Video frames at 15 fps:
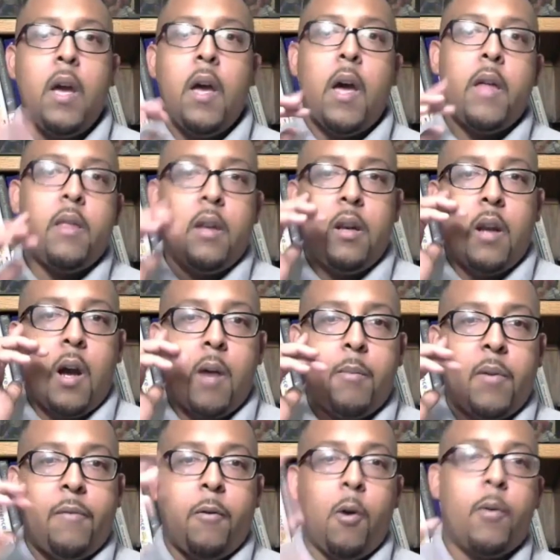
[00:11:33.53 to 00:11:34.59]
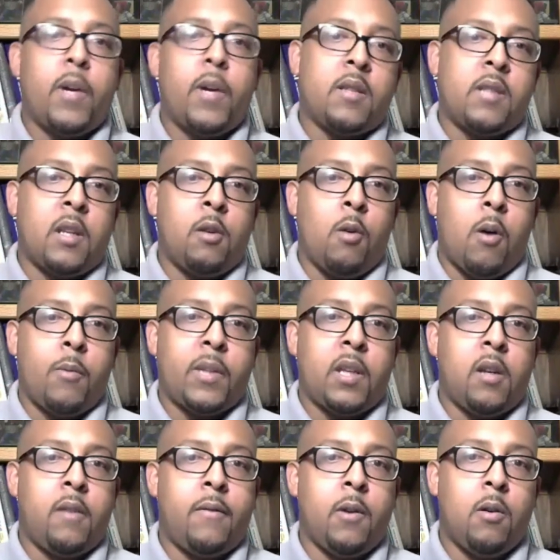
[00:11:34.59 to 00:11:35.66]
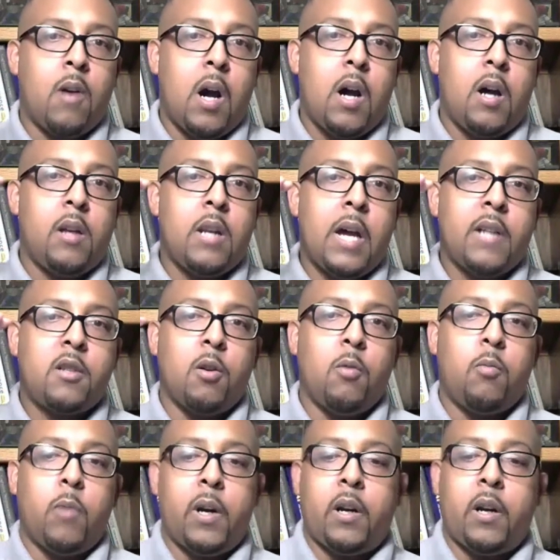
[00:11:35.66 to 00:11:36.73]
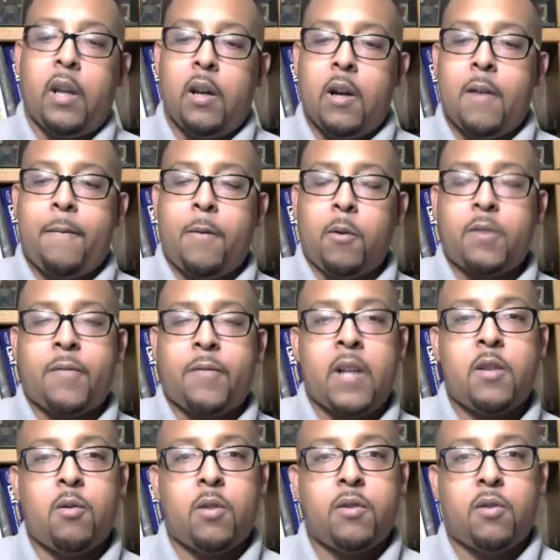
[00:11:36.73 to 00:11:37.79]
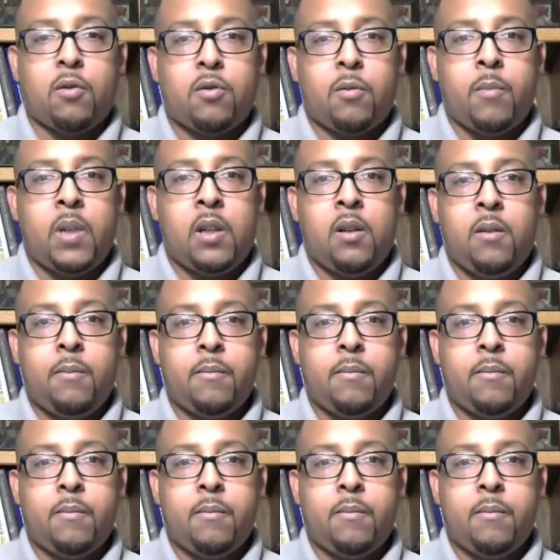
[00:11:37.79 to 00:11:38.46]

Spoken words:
And then before we continue on with the interview, Nacho, where can folks find you on social media?